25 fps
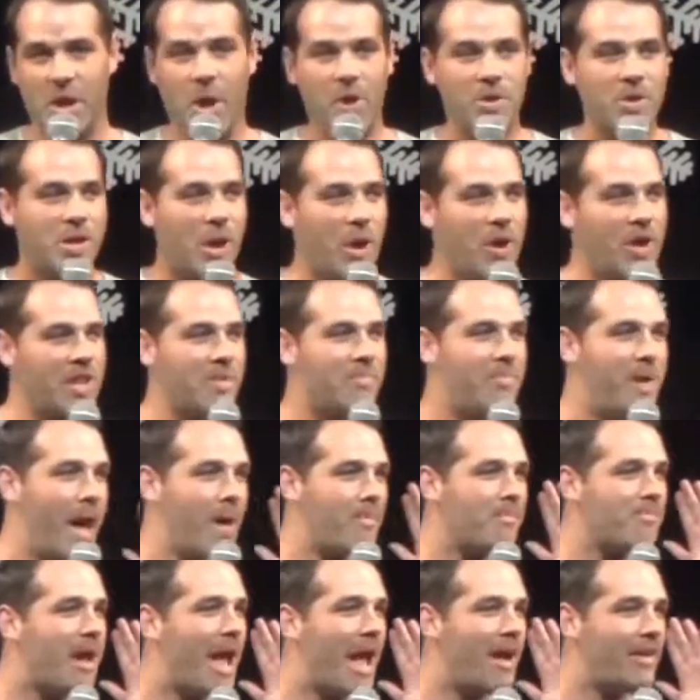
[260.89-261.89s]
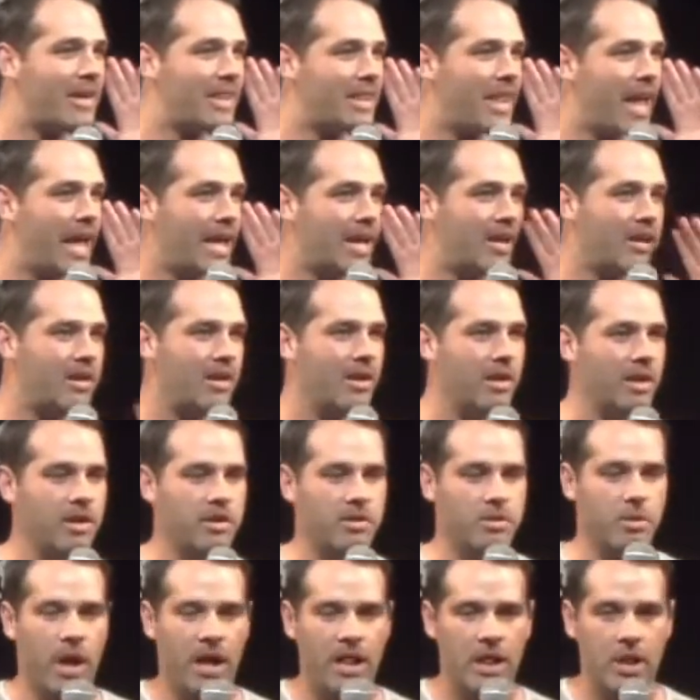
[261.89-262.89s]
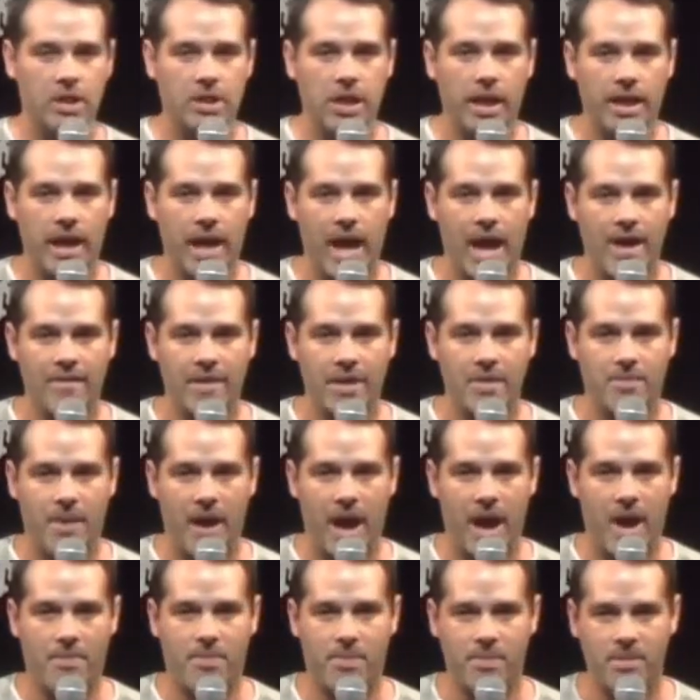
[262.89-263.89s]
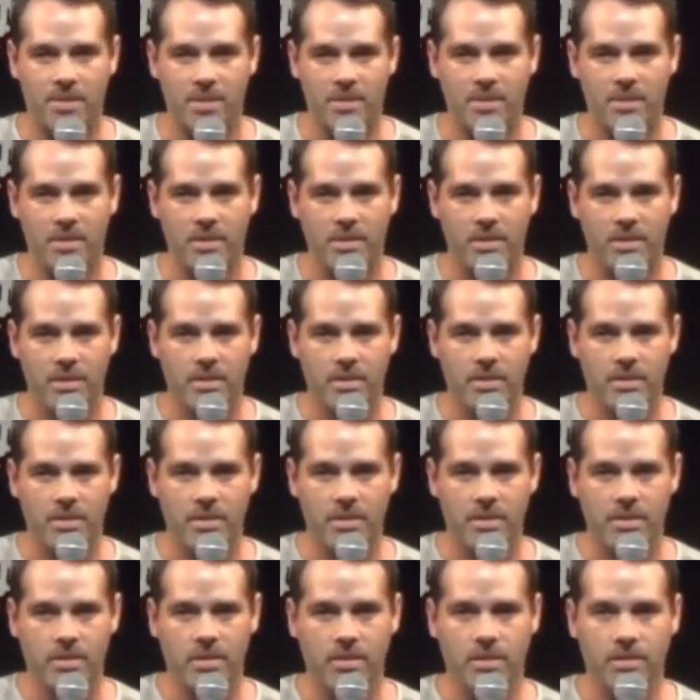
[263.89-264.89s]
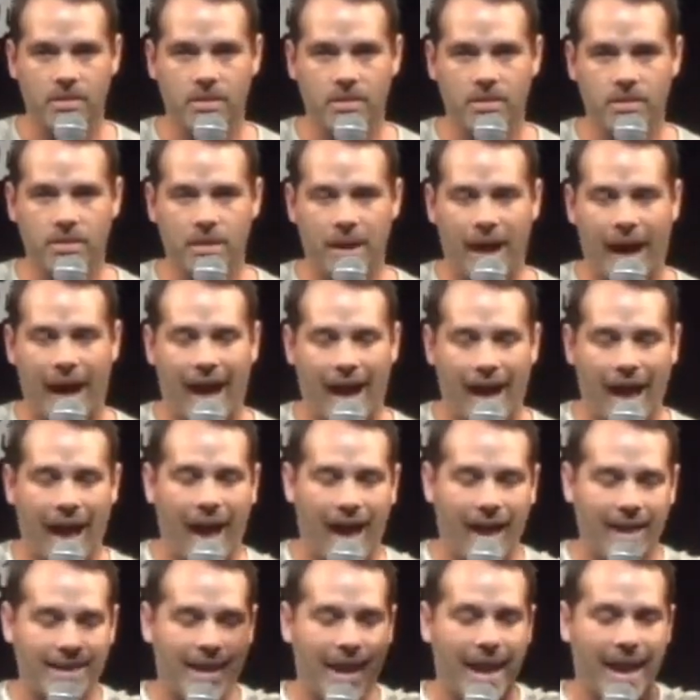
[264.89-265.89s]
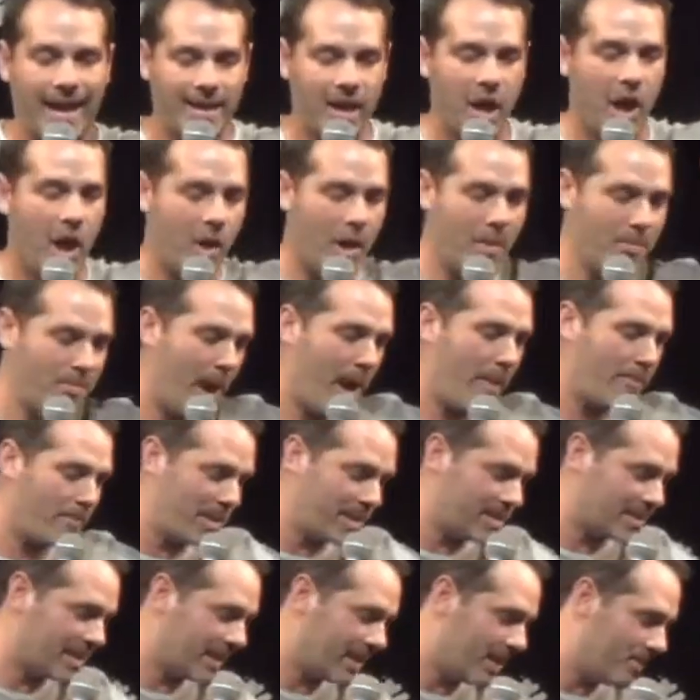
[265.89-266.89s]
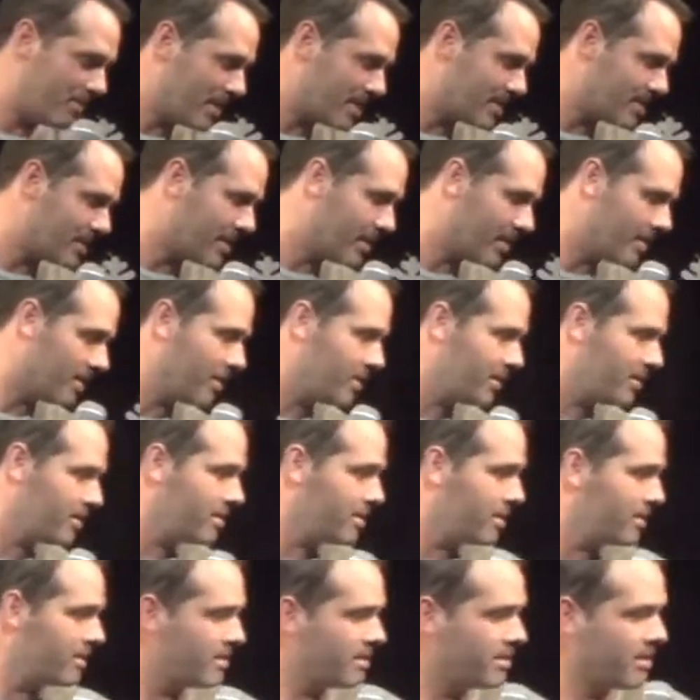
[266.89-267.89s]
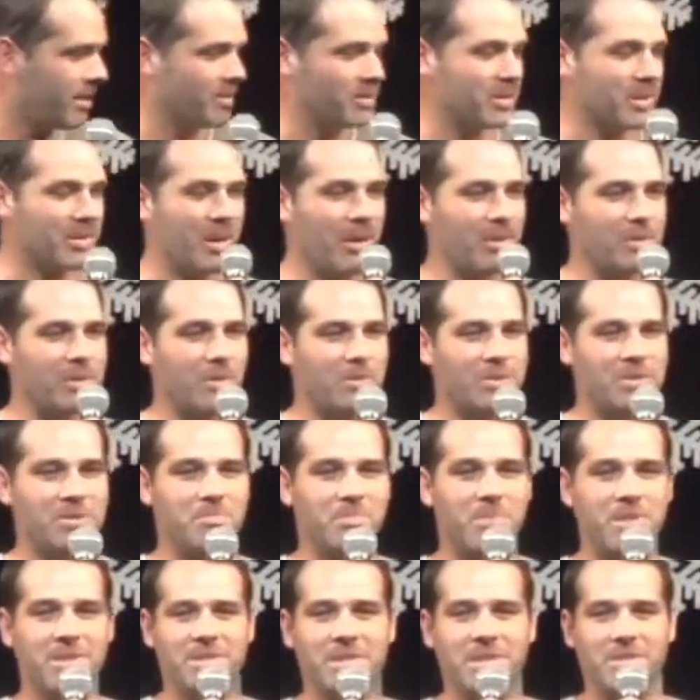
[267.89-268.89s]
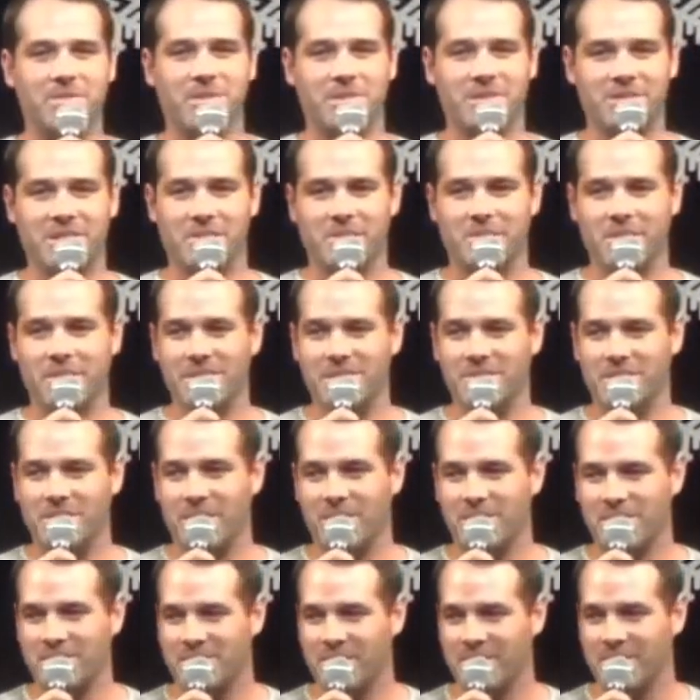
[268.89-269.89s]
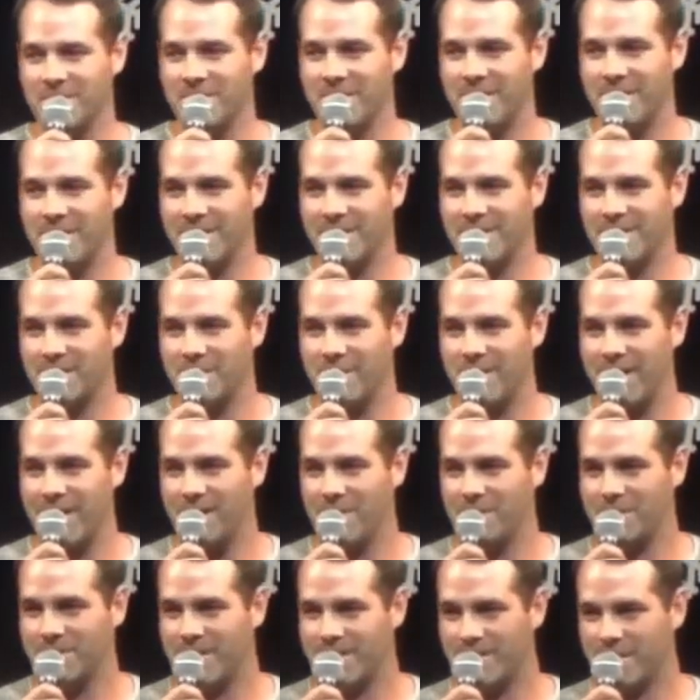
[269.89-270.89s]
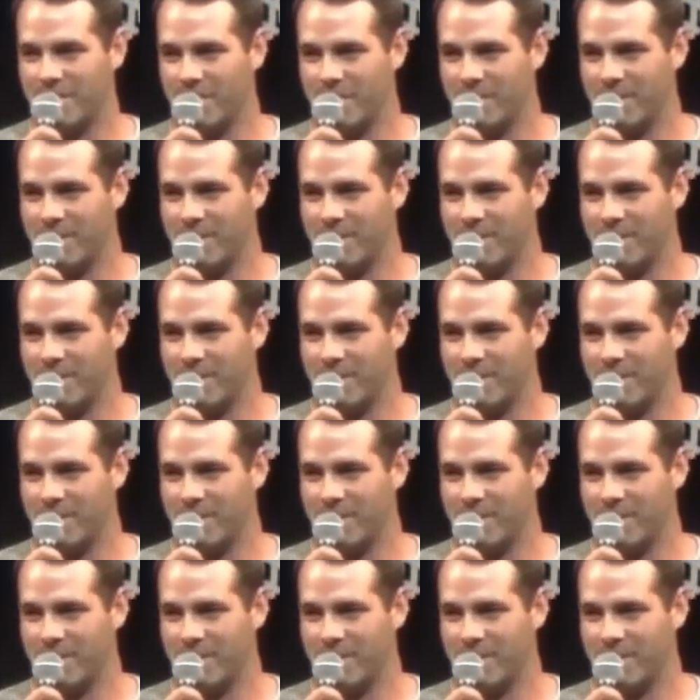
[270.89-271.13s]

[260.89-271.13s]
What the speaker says: you going to the pep rally later? Do I look like I have any pep? I can't go. I'm busy. I'm busy. I was always busy for some reason when I was 13. I was like, what the hell was I